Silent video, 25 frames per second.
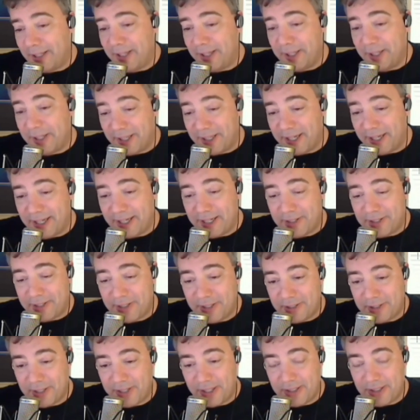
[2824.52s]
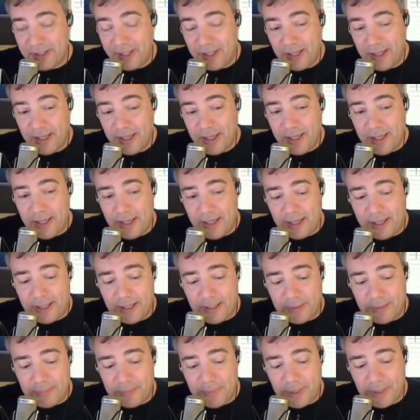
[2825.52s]
and legally, I guess, in this case,
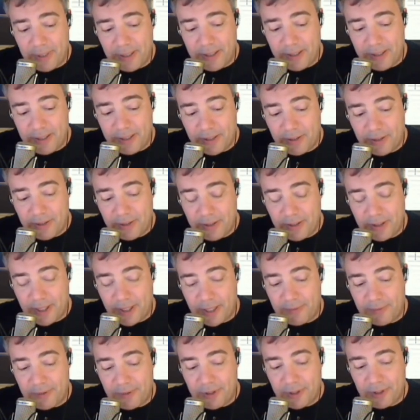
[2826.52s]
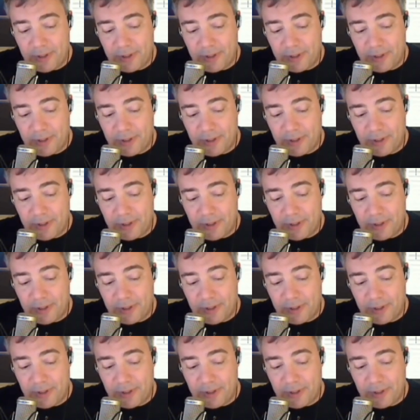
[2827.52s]
um, it's designed for